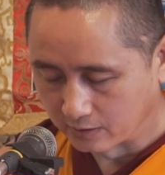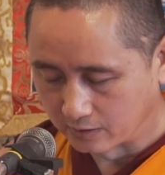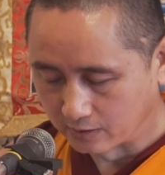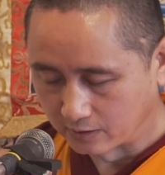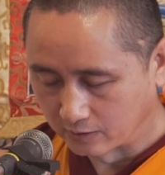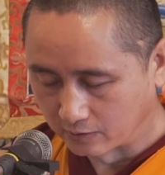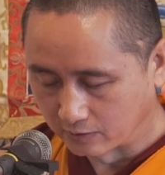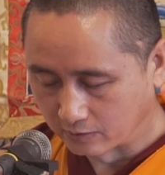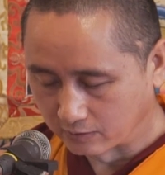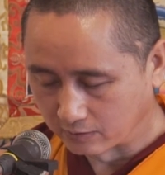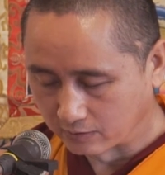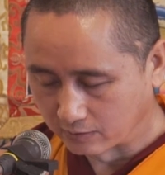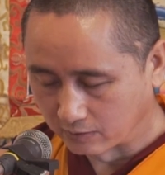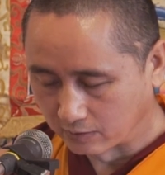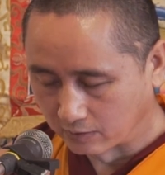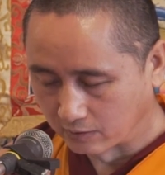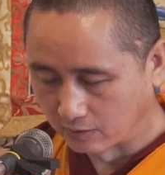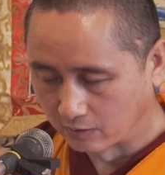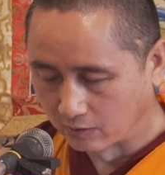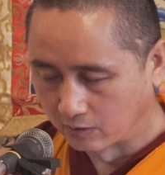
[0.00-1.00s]
you know,
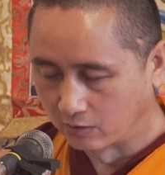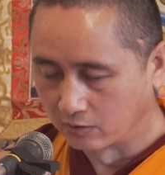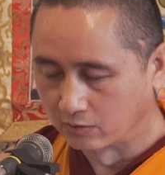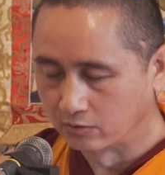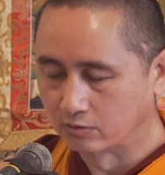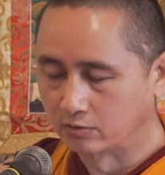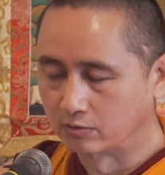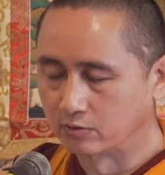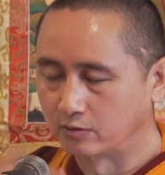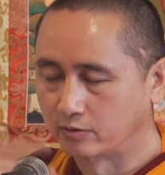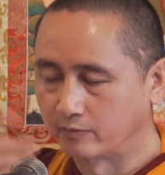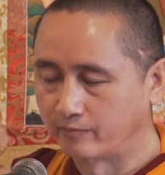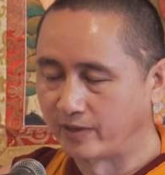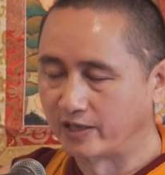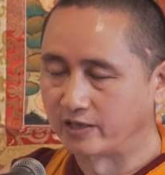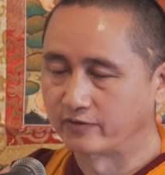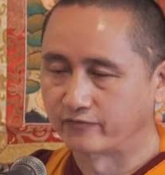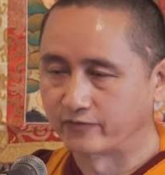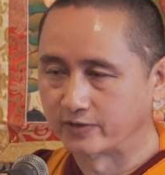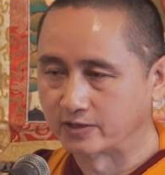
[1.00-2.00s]
all
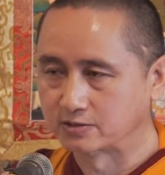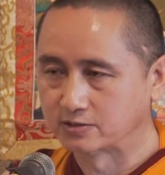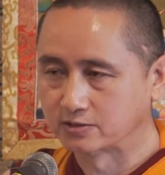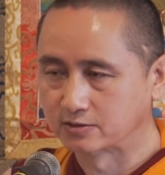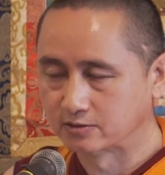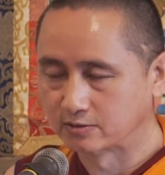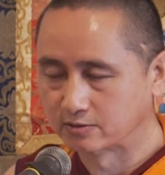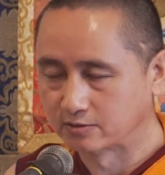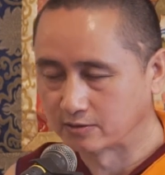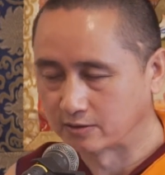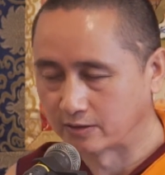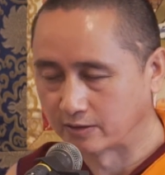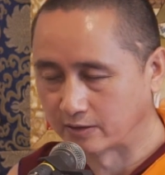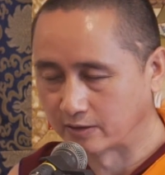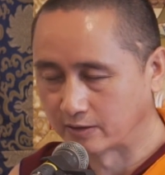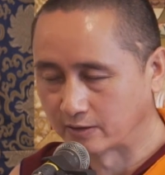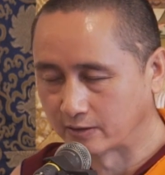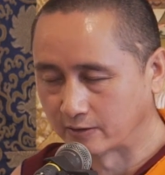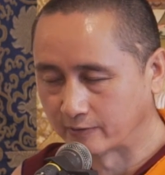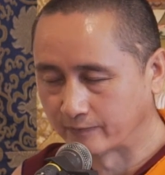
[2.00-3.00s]
manifests
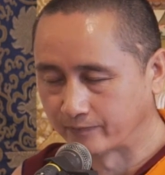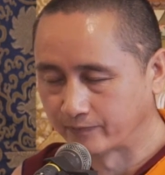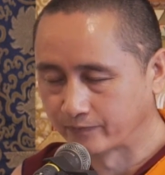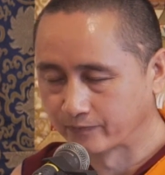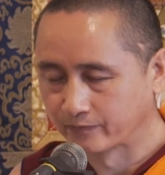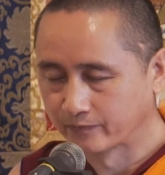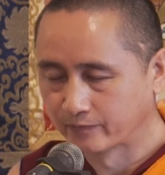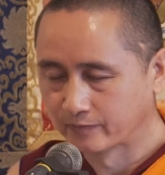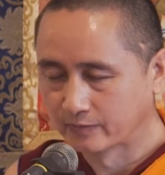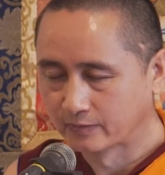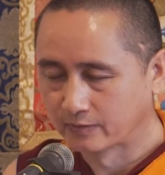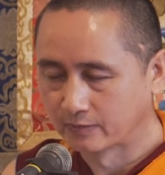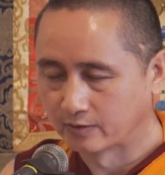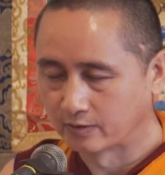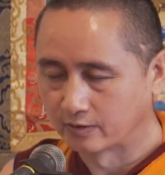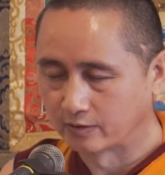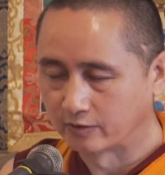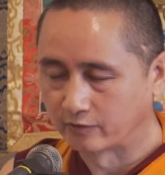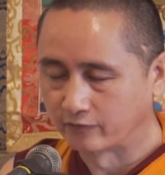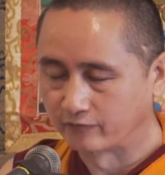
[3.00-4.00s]
uh,
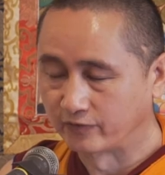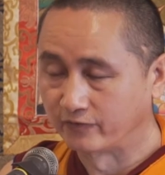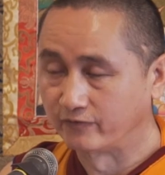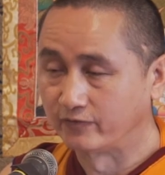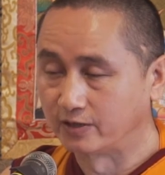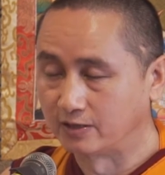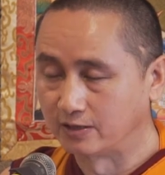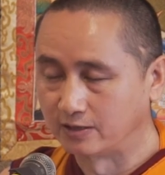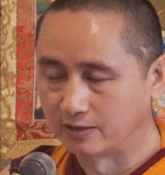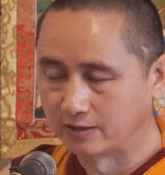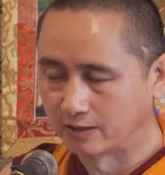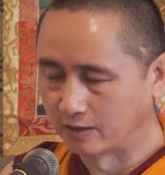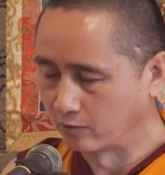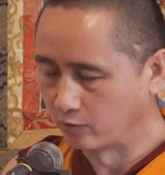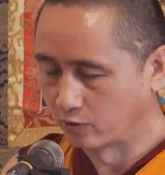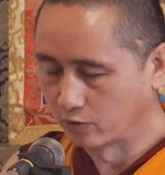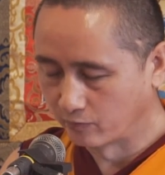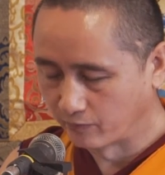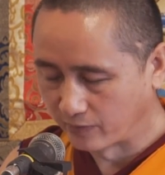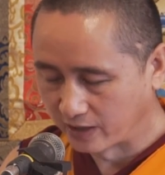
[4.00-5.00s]
uh, vividly, uh,
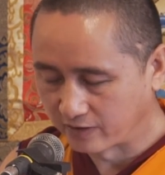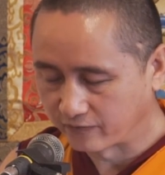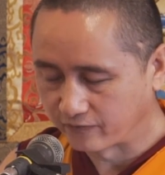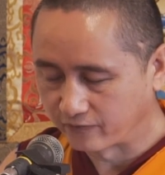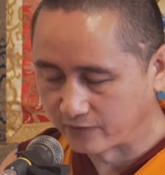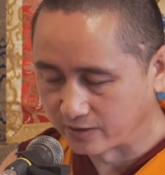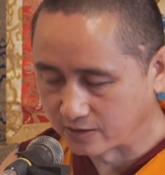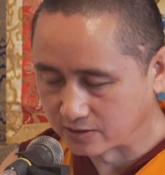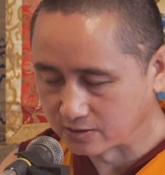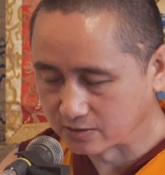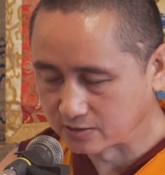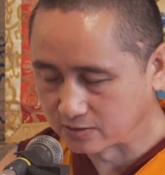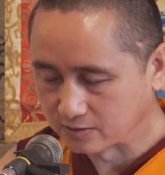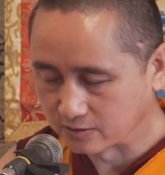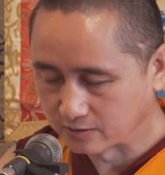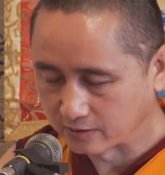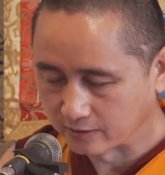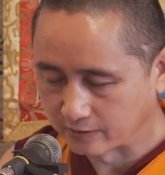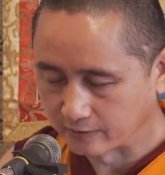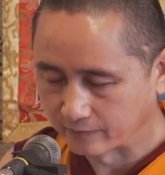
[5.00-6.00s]
all manifests,
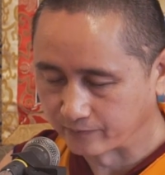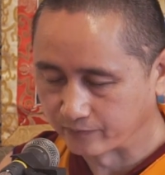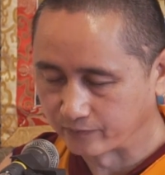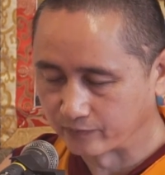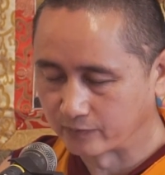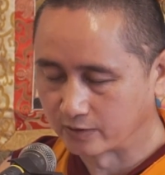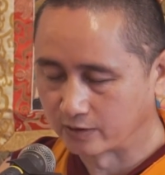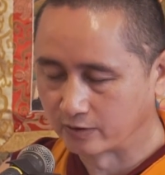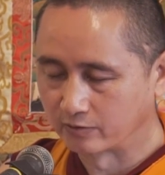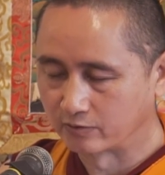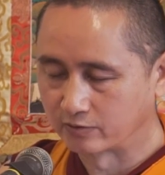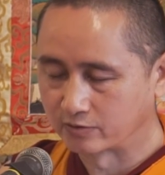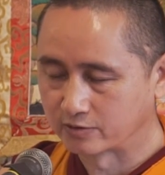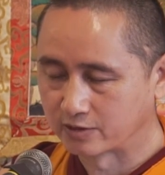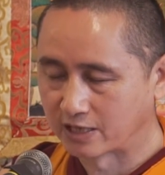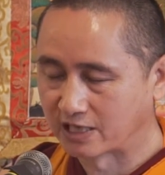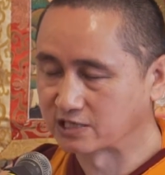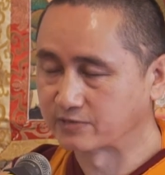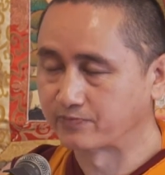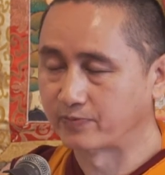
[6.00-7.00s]
um, you know,
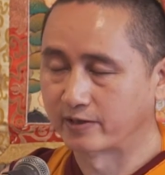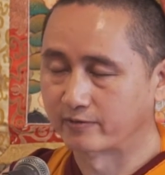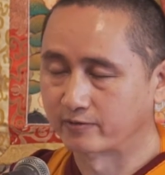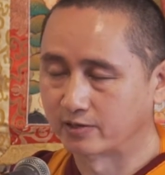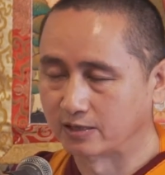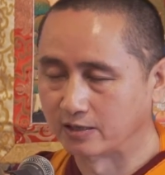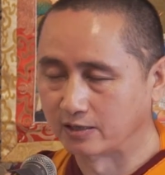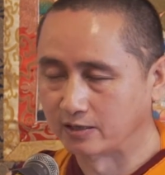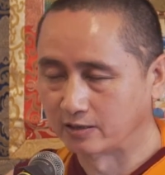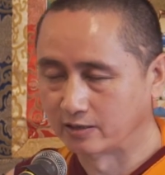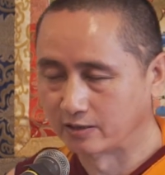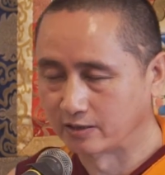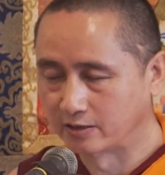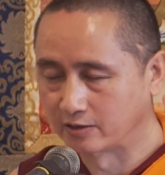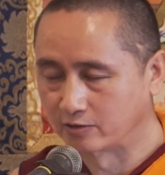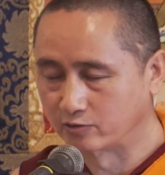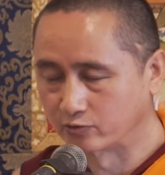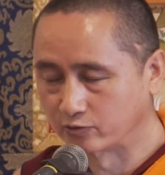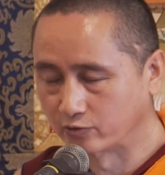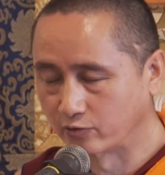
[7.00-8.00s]
transparently
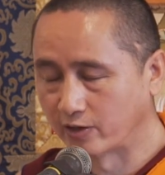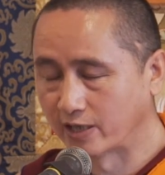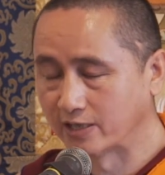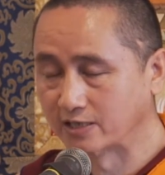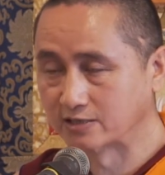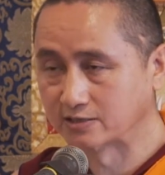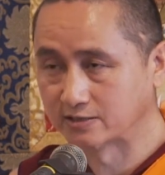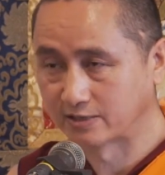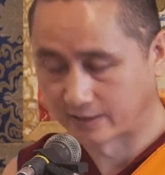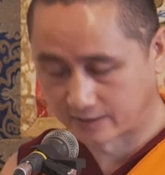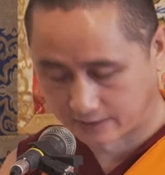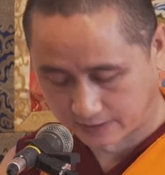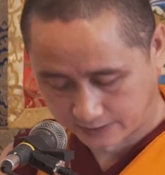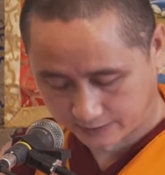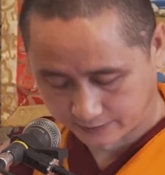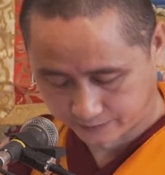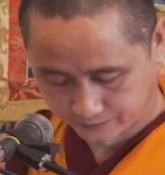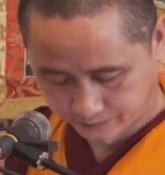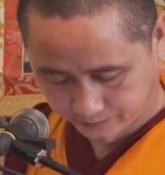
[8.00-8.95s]
into your understanding.